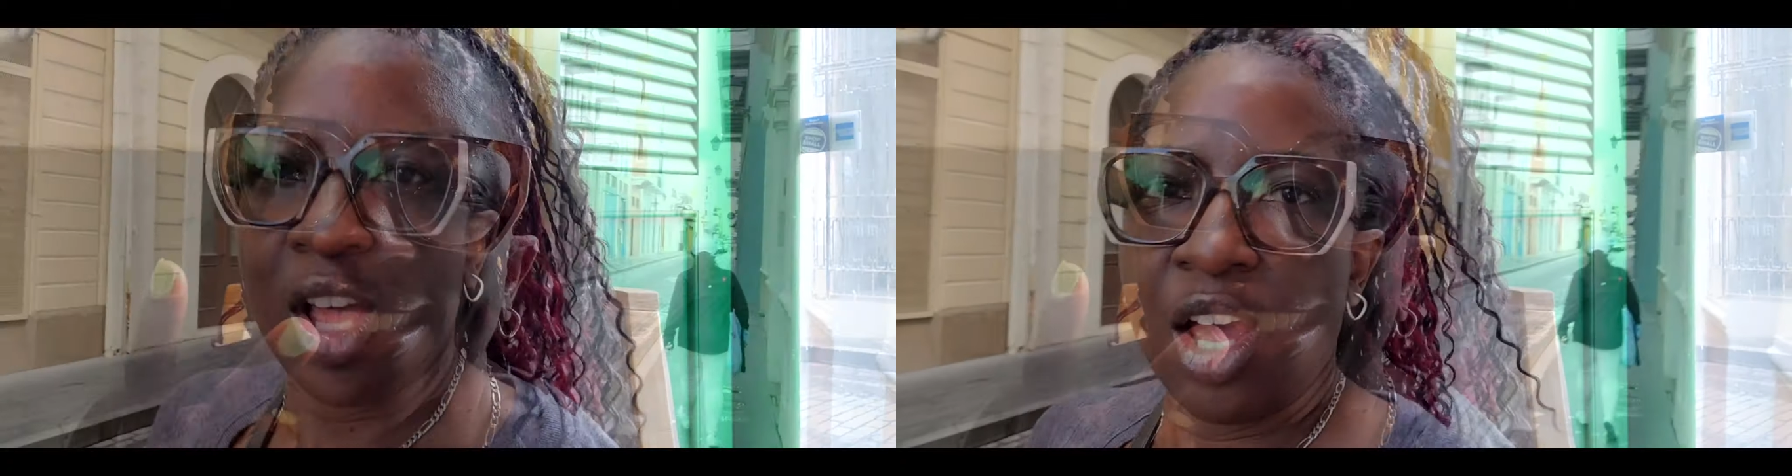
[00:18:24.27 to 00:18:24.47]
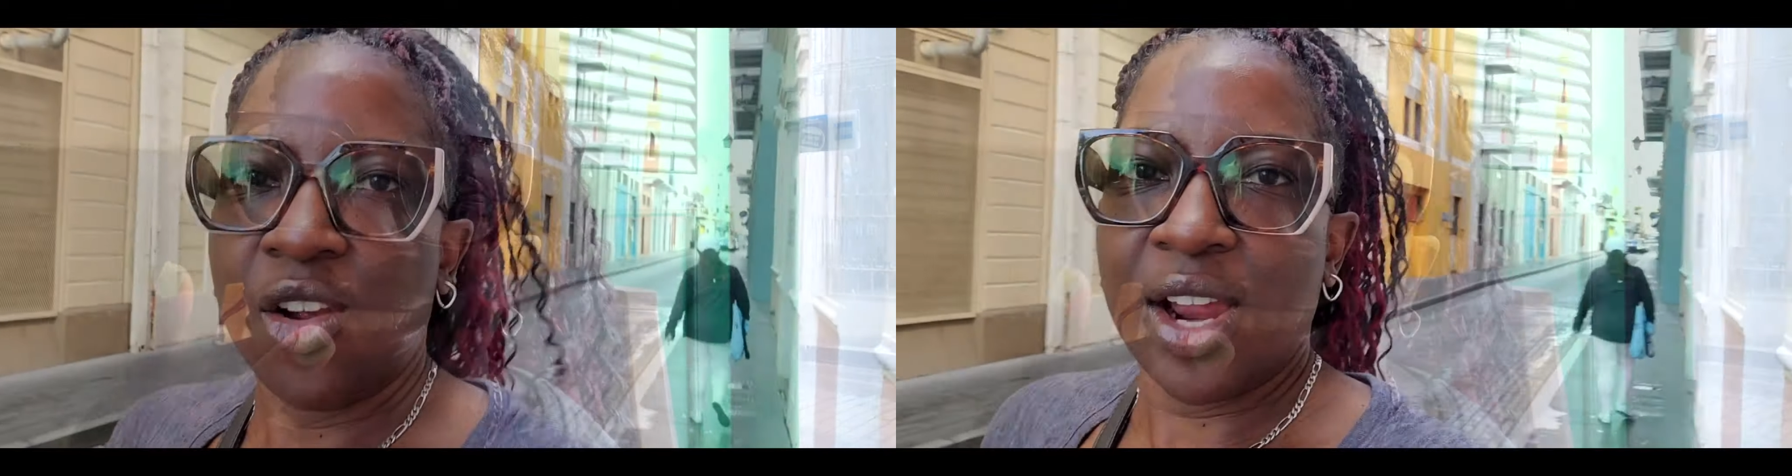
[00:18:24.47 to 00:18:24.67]

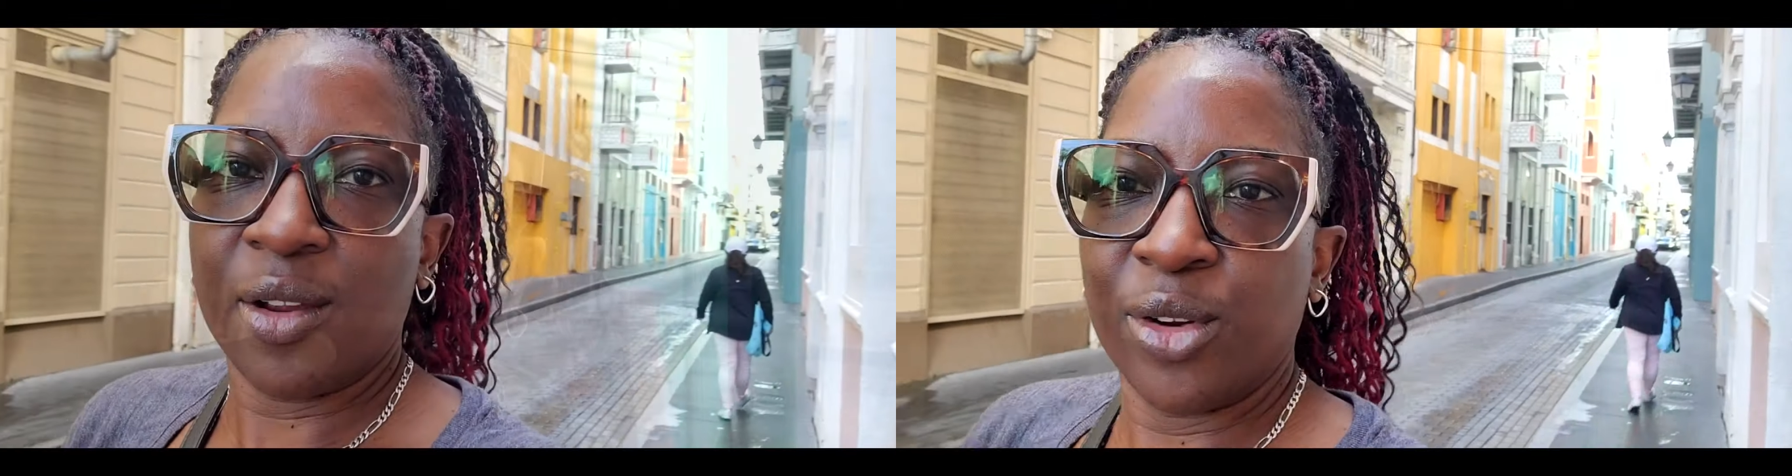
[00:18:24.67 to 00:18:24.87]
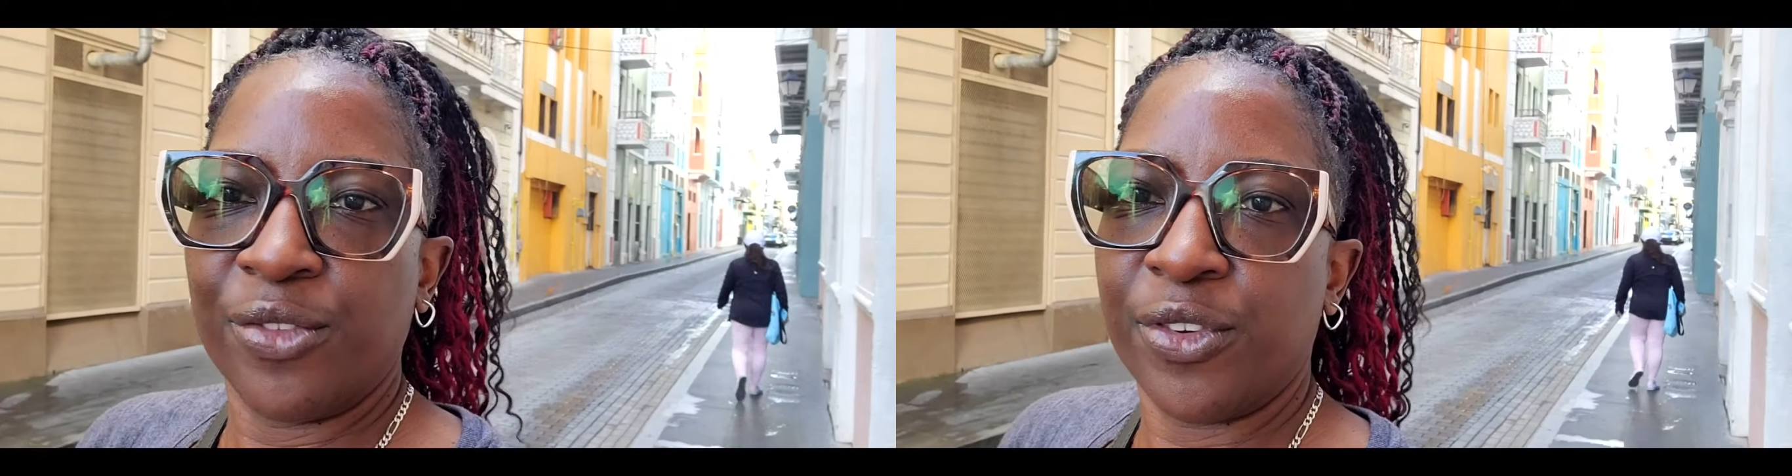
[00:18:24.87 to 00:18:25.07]
All
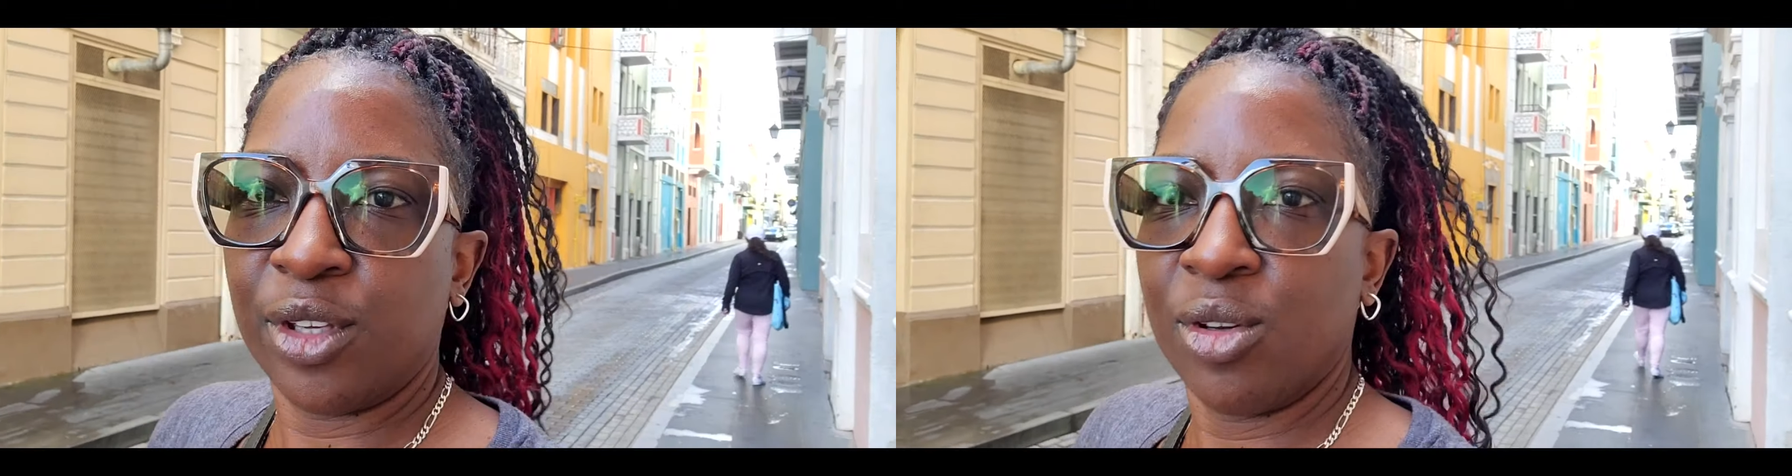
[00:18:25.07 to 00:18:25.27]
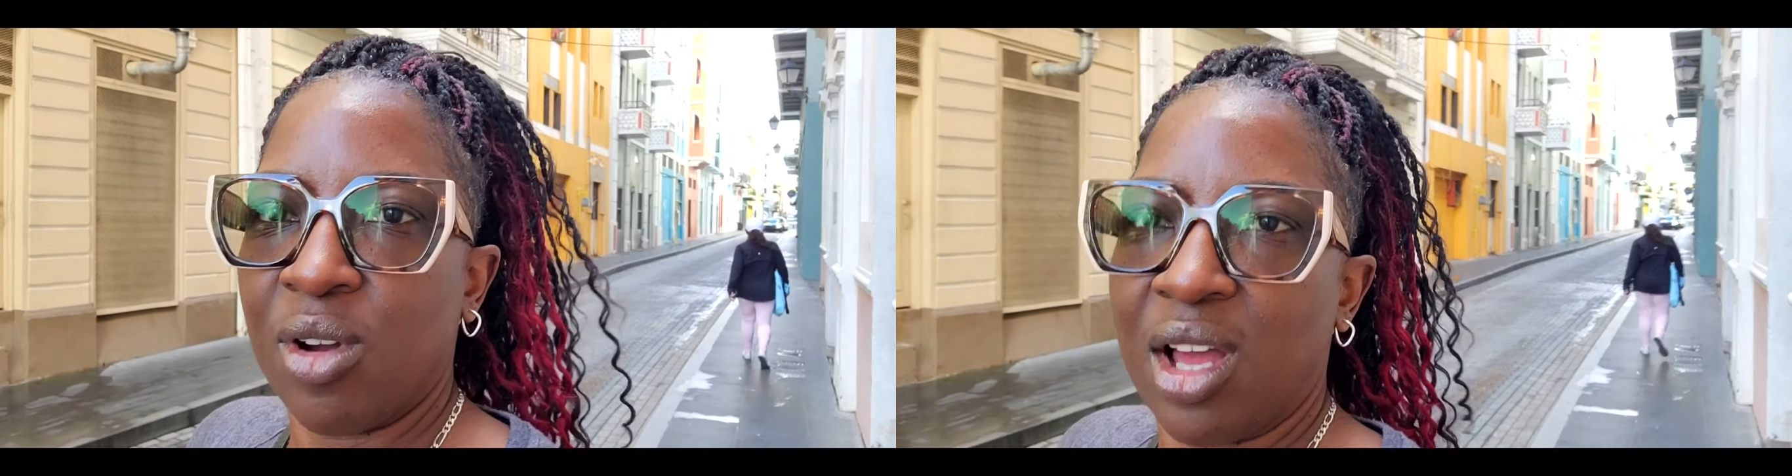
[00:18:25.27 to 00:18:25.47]
right,
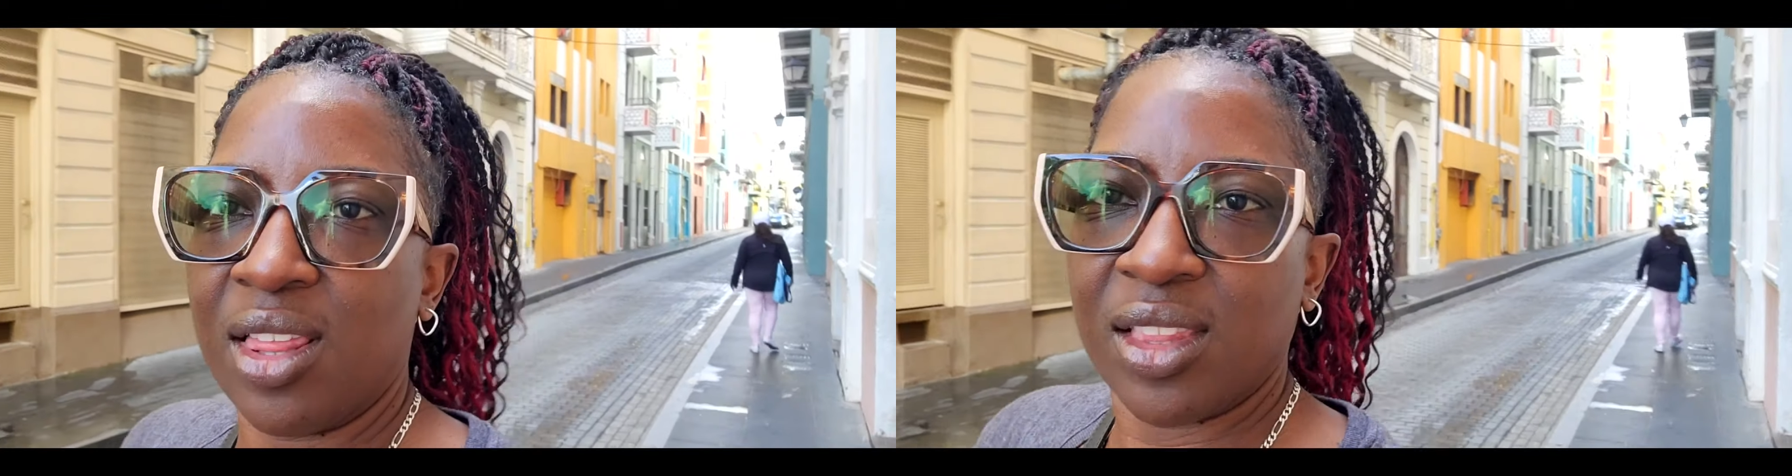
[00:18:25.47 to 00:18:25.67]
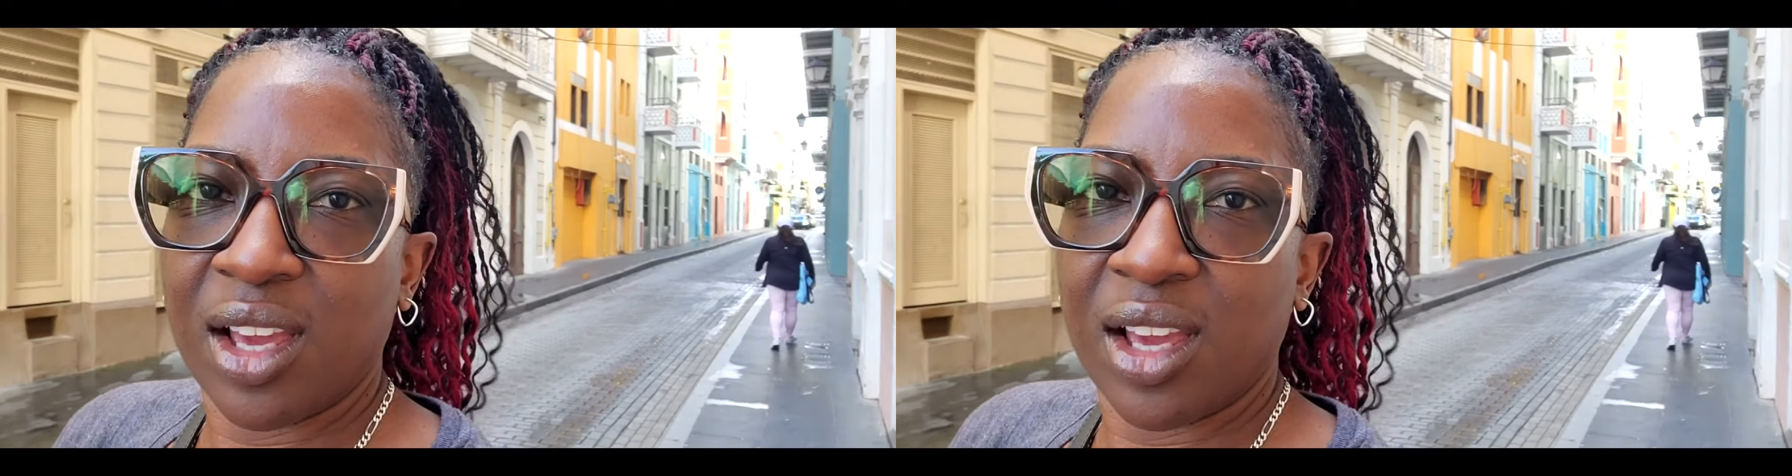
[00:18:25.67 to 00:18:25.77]
review on the